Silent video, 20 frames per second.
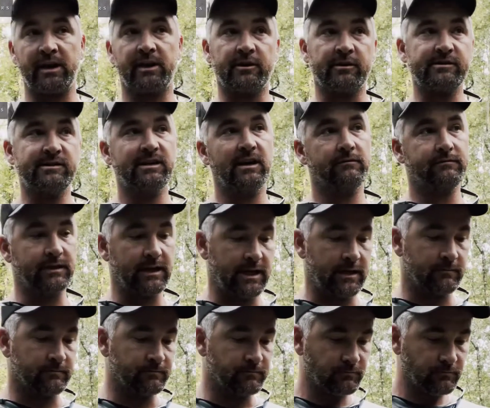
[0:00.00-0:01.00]
yourself
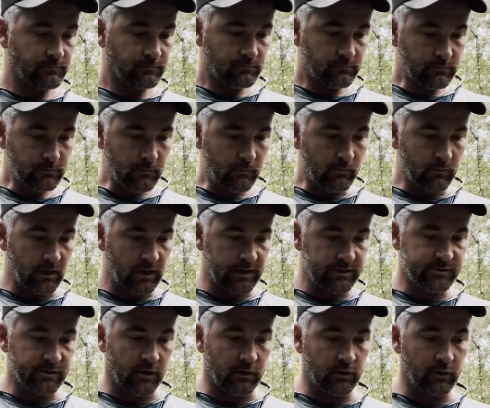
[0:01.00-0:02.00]
down and
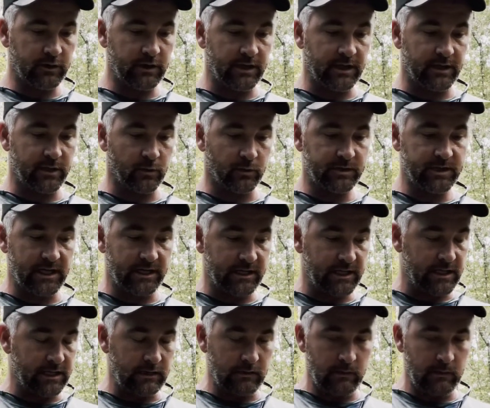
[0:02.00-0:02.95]
start looking at your technique.